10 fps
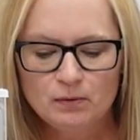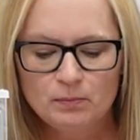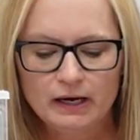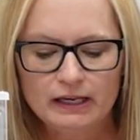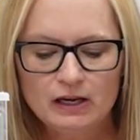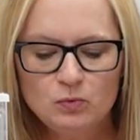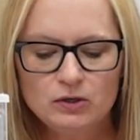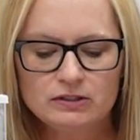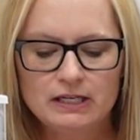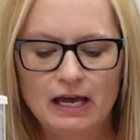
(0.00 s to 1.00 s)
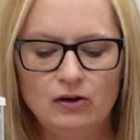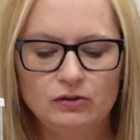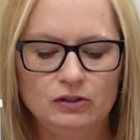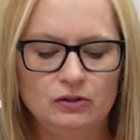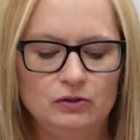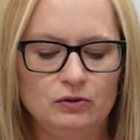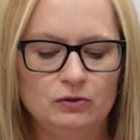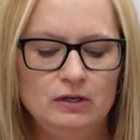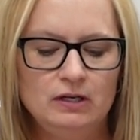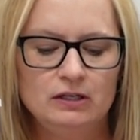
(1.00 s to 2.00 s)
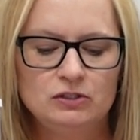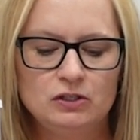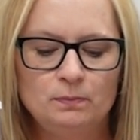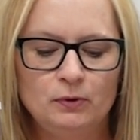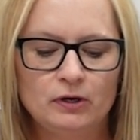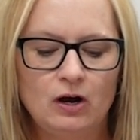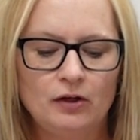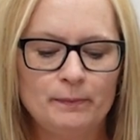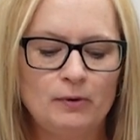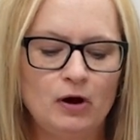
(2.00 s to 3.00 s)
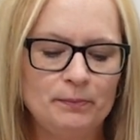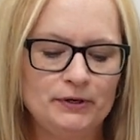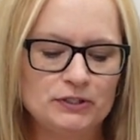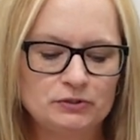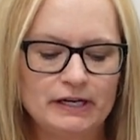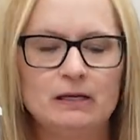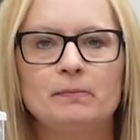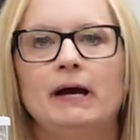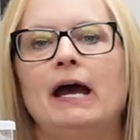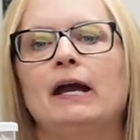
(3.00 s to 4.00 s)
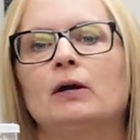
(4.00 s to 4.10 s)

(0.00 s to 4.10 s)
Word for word: But it will tell you to put all the pulp in a straining bag,